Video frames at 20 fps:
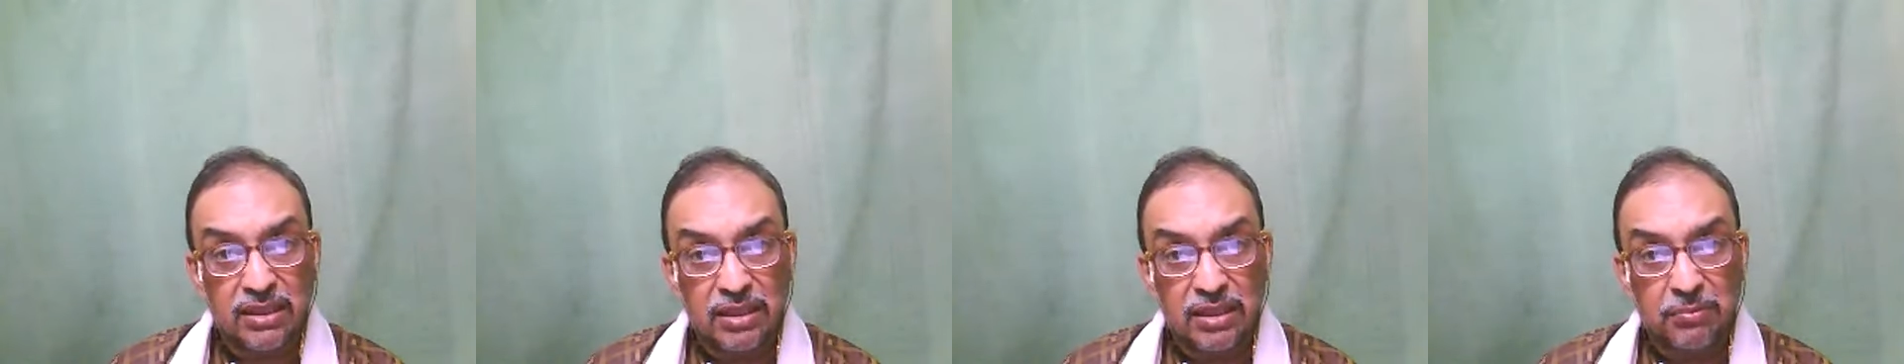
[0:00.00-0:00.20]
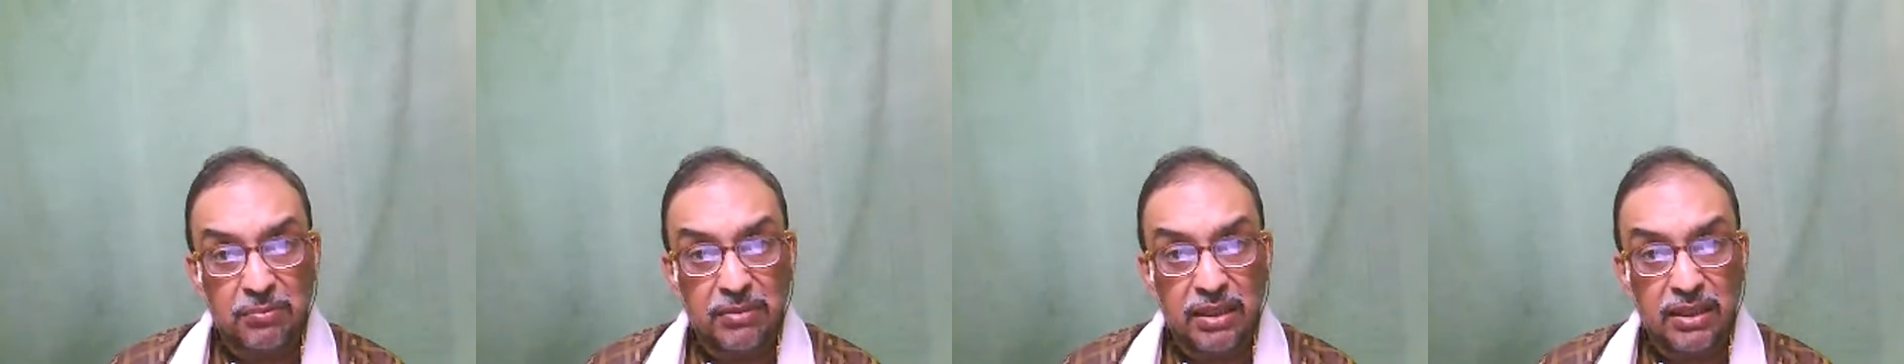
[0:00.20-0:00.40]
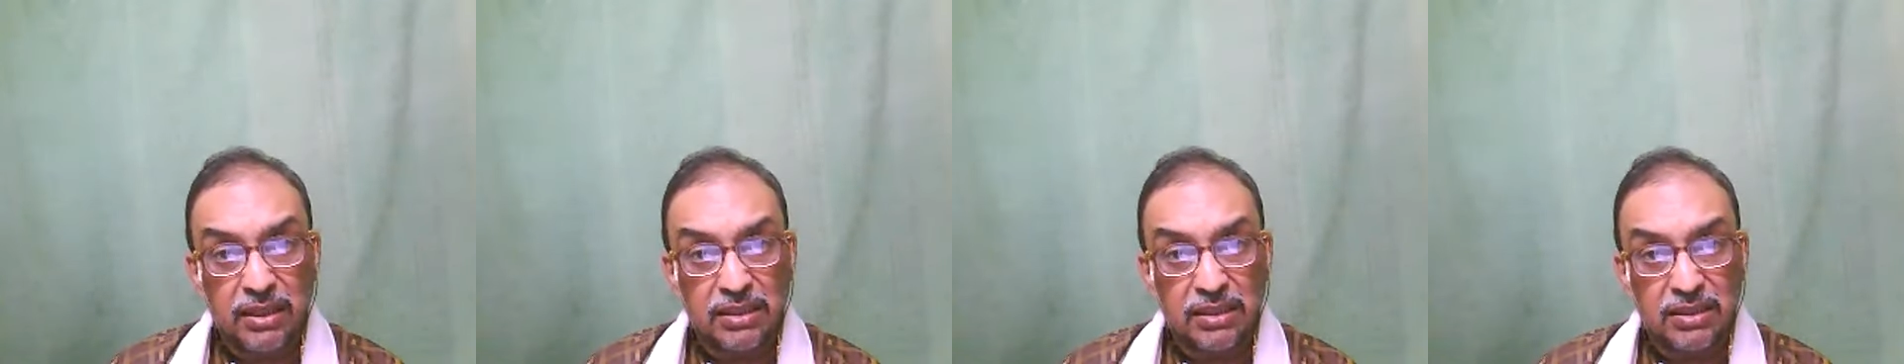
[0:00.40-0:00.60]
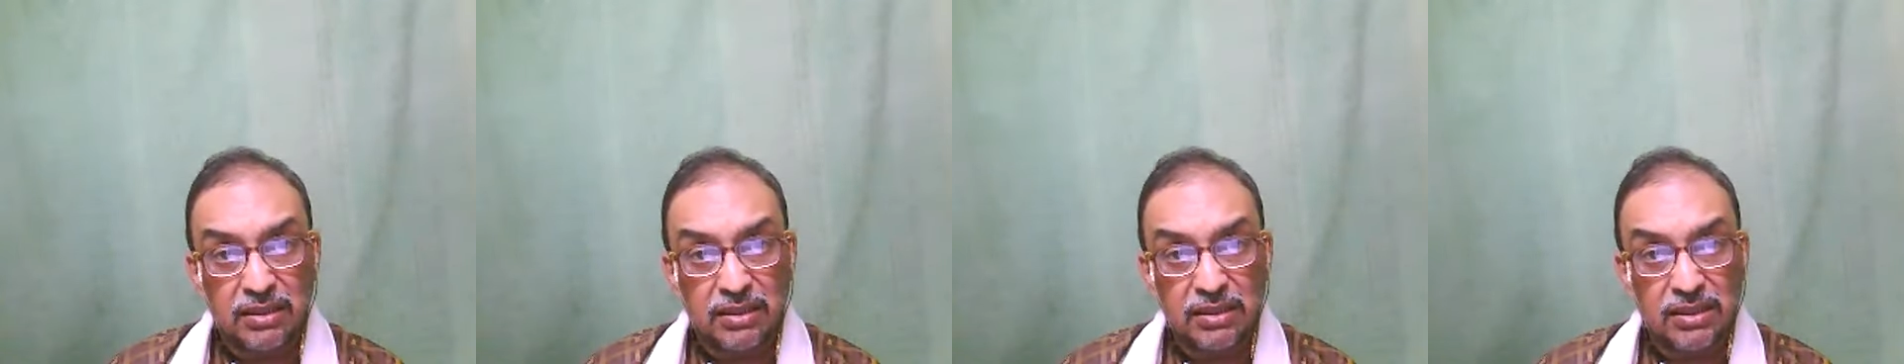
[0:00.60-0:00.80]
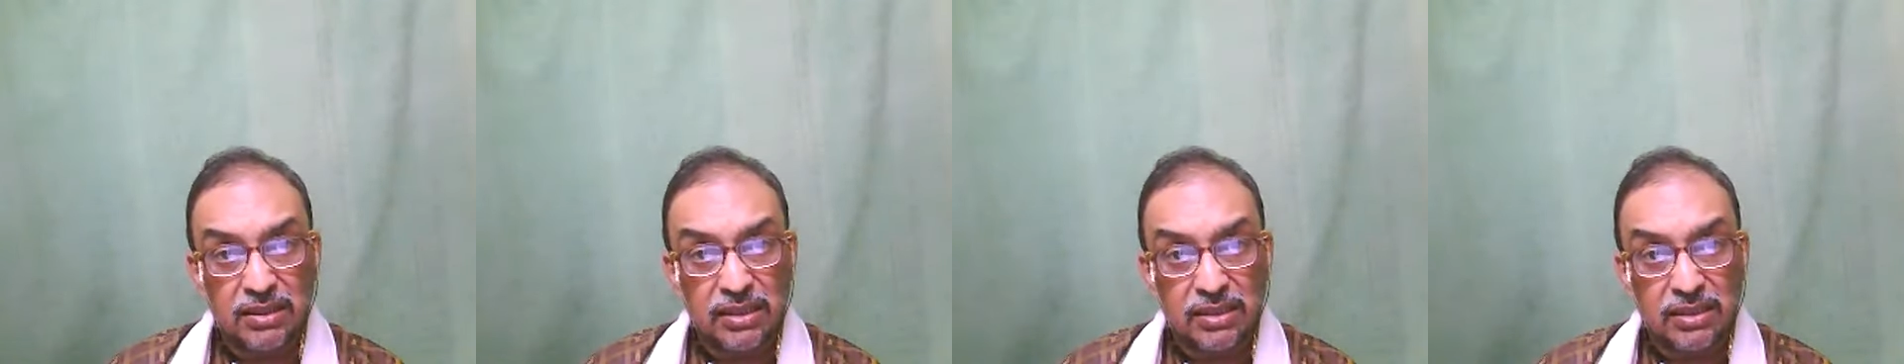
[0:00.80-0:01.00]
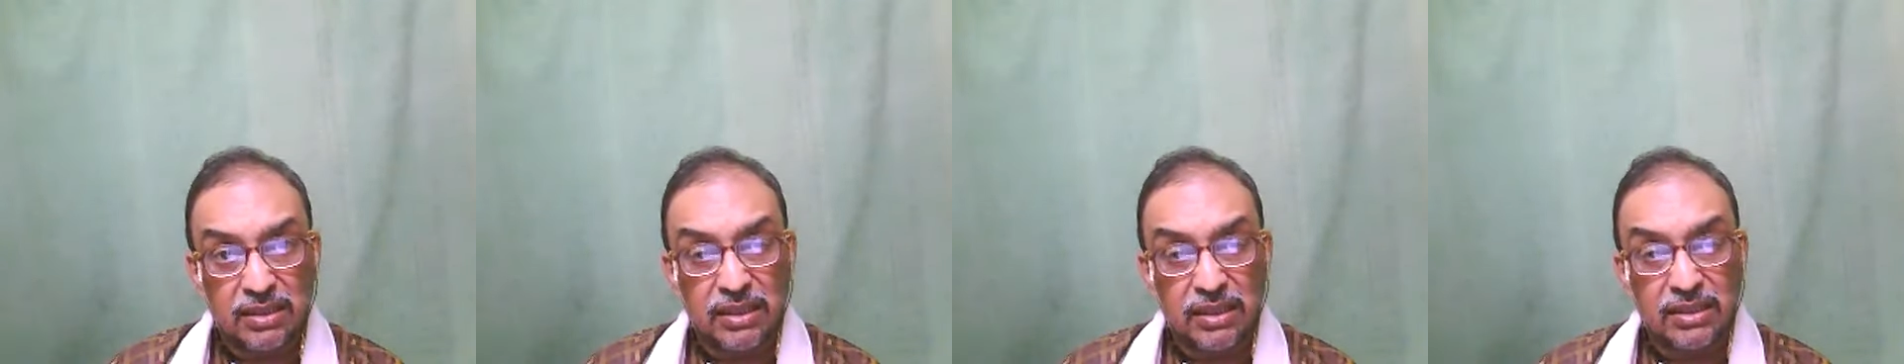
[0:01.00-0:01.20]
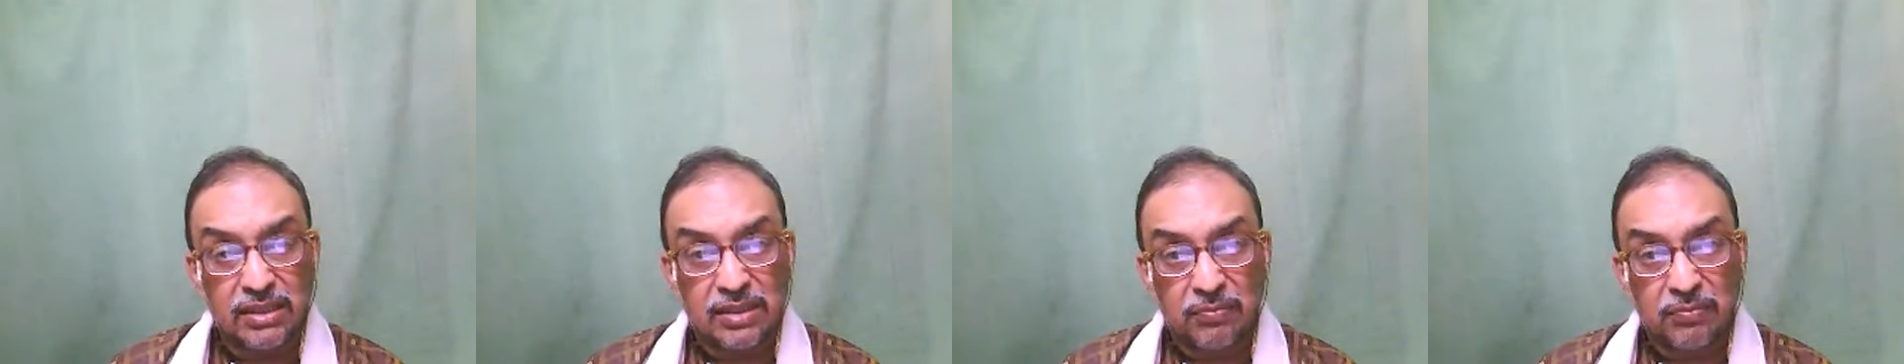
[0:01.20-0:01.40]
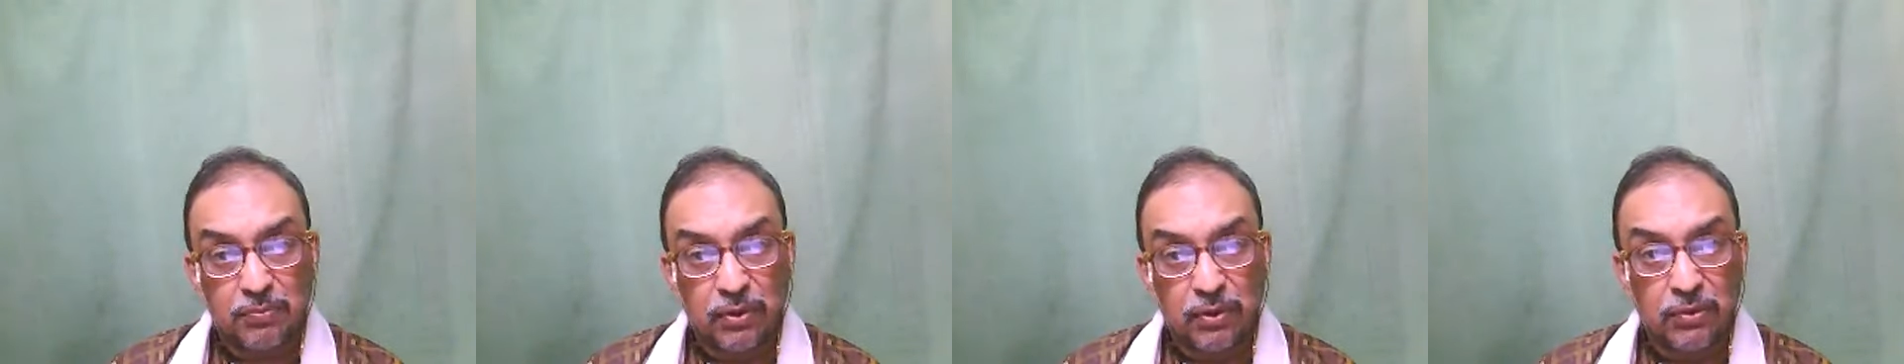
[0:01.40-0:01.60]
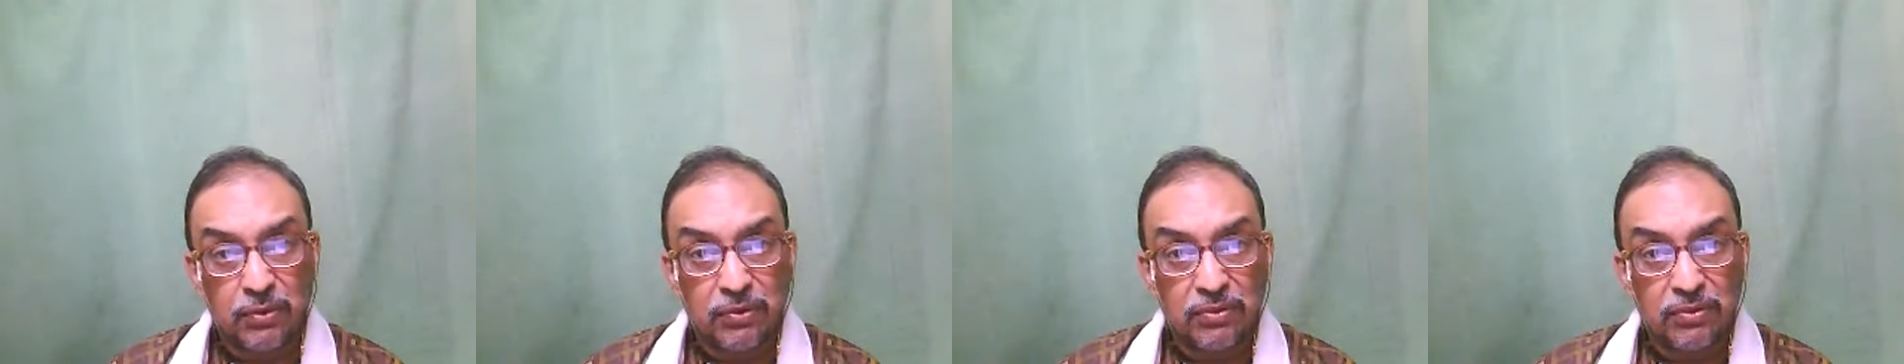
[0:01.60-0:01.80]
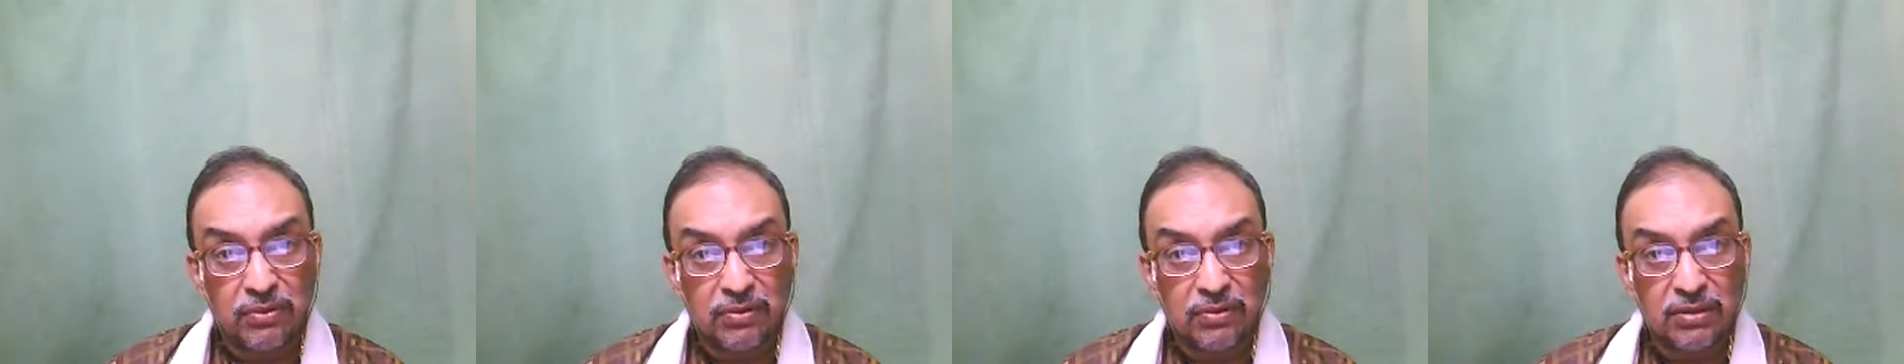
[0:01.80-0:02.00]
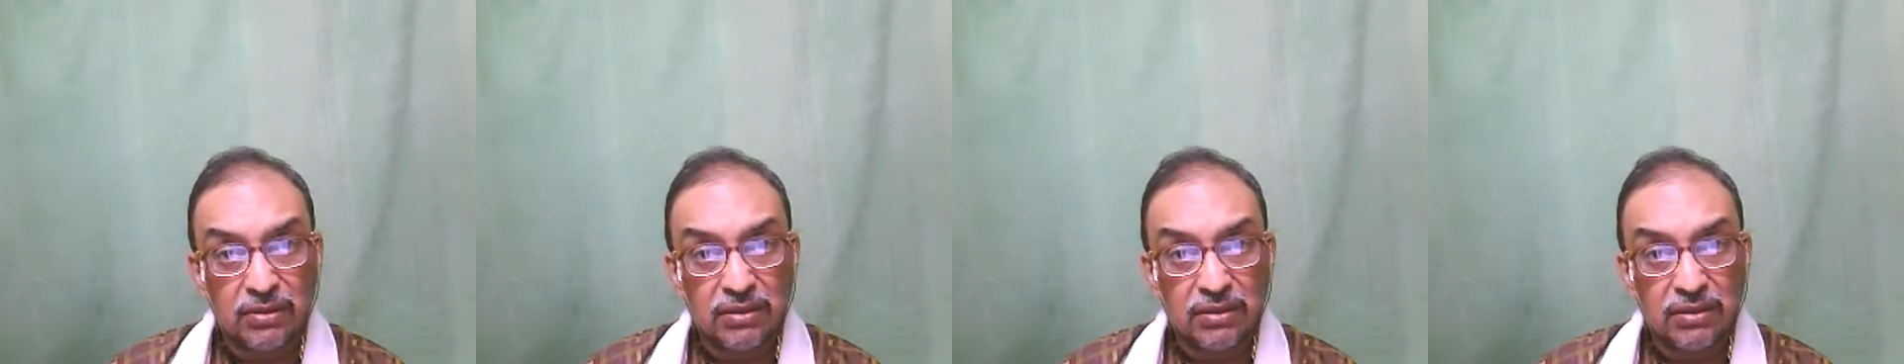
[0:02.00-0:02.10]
image sustains a blow,